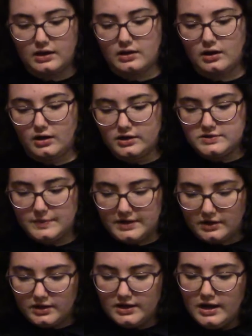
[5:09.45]
Hans went
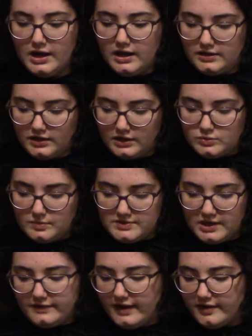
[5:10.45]
on, and thought to
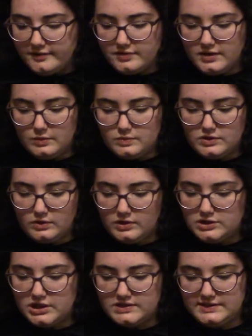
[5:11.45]
himself how everything was going
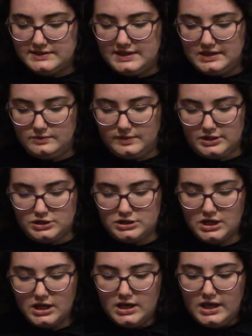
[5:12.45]
just as he had wished.
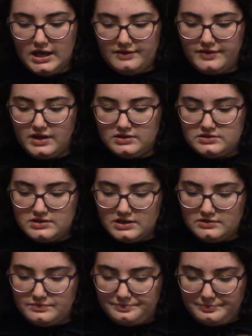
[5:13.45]
If he
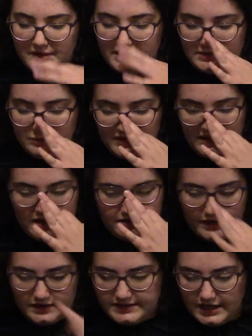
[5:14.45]
did meet with any
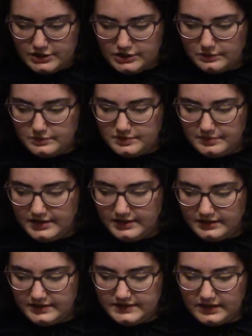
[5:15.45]
vexation, it was
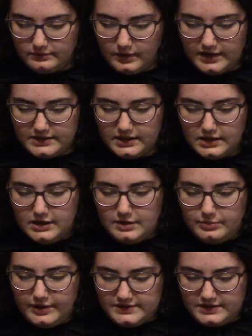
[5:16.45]
immediately set right.
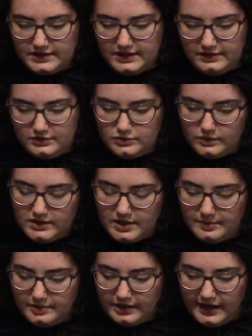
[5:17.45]
Presently there joined him
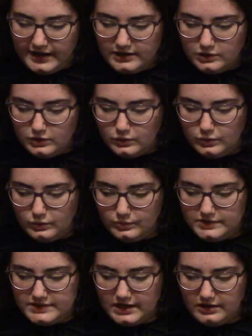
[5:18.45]
a lad who
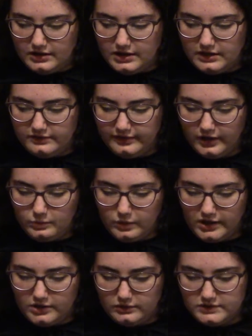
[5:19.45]
was carrying a fine
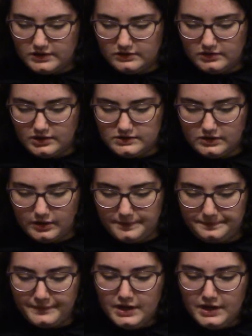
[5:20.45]
white goose under his arm.